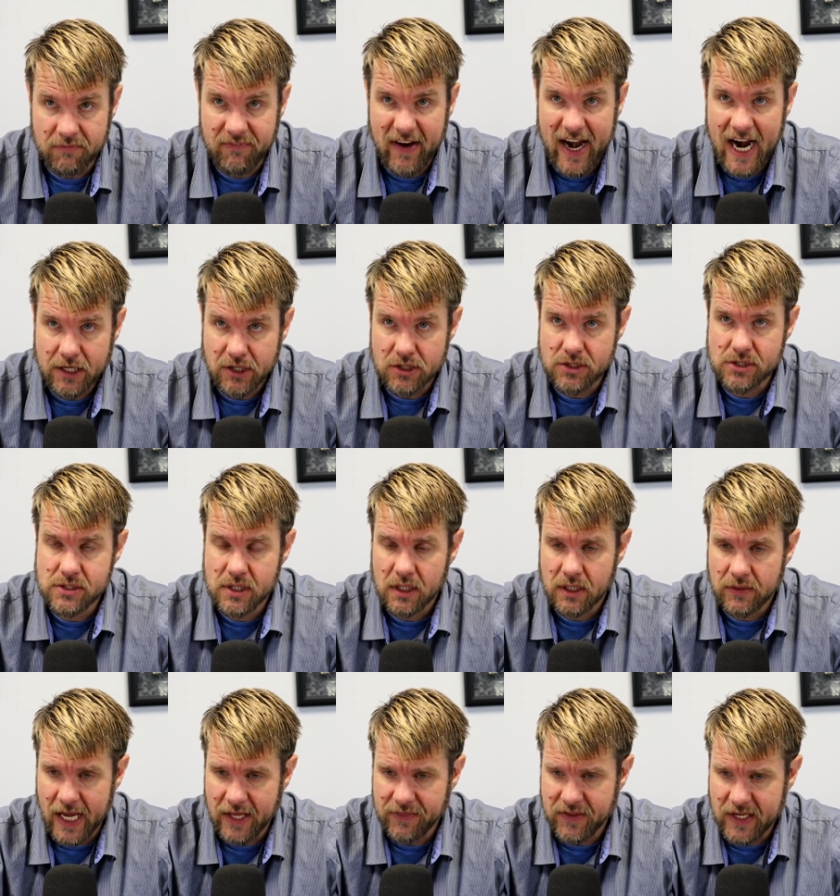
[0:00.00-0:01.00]
factors
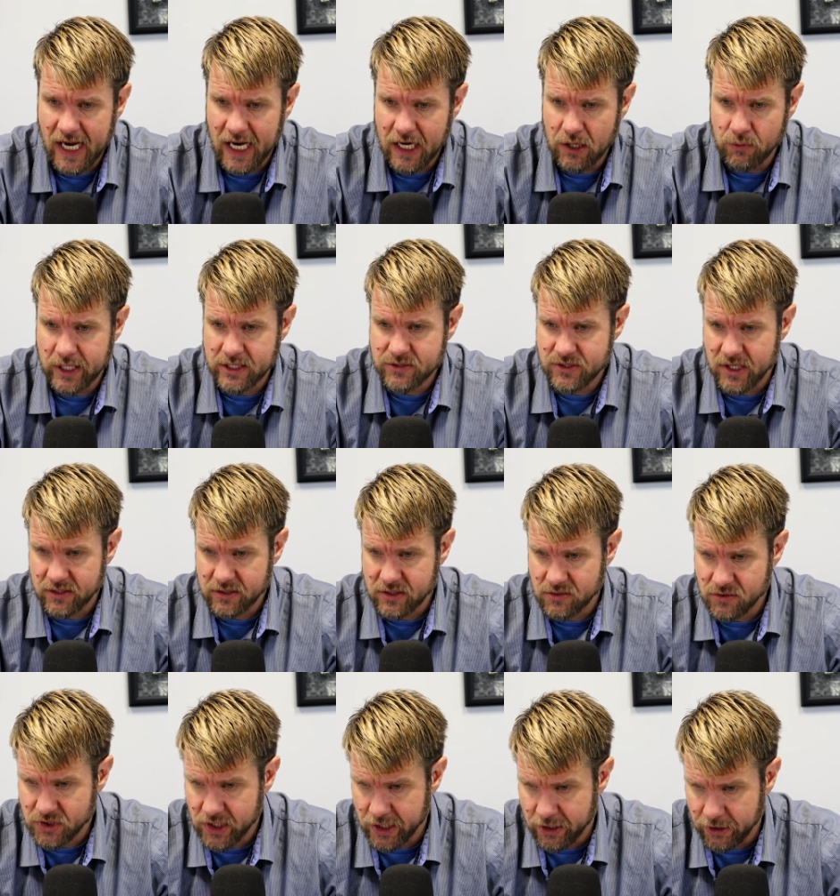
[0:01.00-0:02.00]
that the IRS does
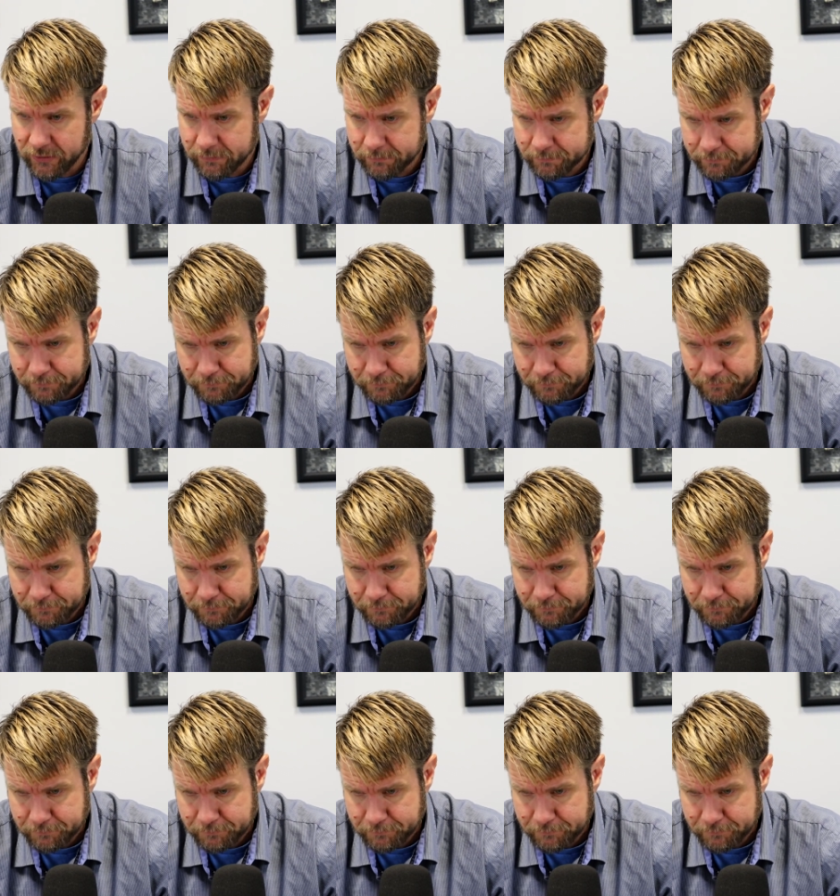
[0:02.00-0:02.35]
consider.